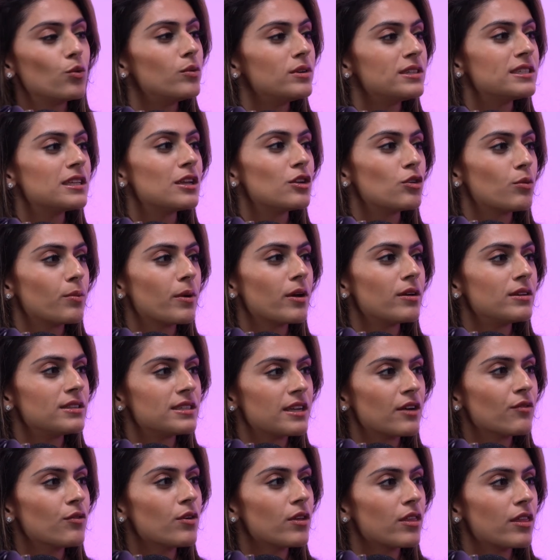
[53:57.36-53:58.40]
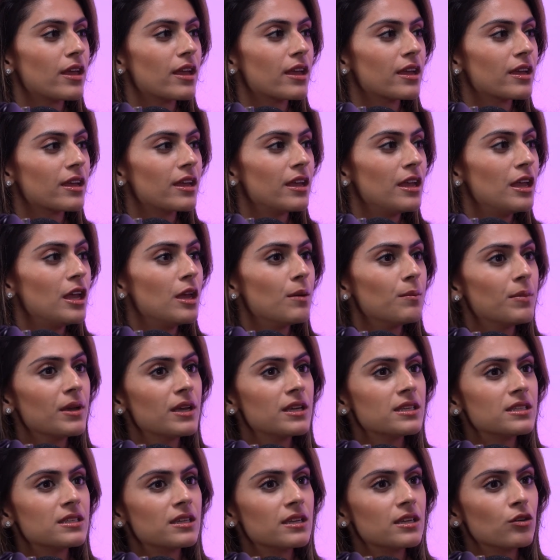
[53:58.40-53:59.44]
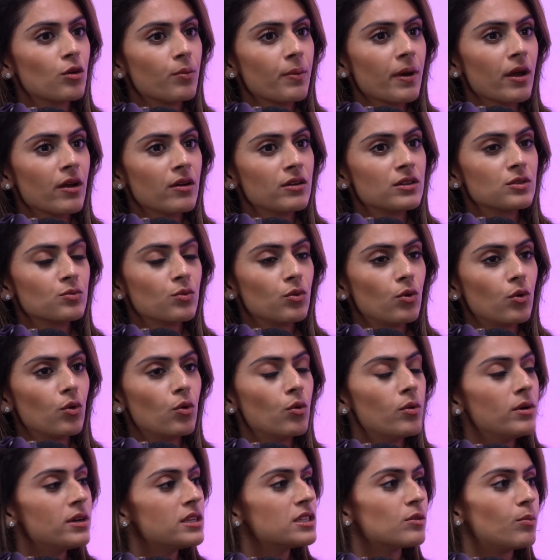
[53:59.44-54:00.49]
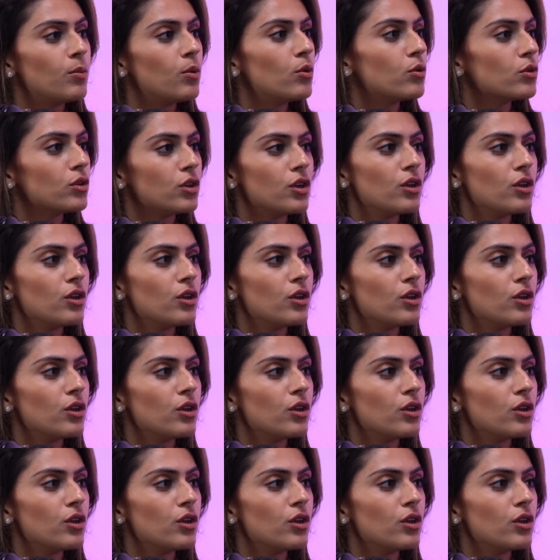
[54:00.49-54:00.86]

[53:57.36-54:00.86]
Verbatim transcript: always tell your parents everything because your parents will always support